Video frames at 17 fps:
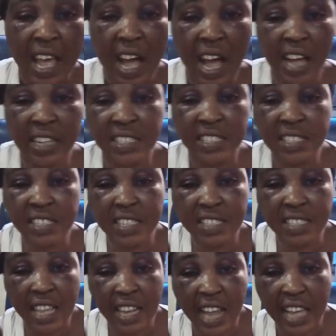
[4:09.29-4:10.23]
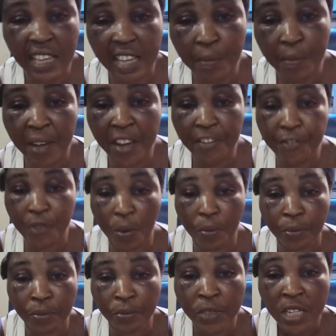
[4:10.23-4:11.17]
and his sister that came back
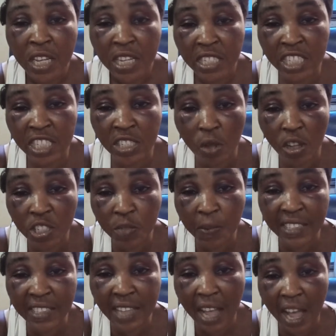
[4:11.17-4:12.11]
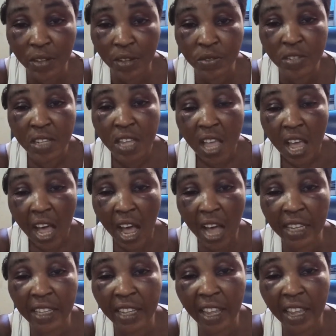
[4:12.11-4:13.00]
from his husband's house, and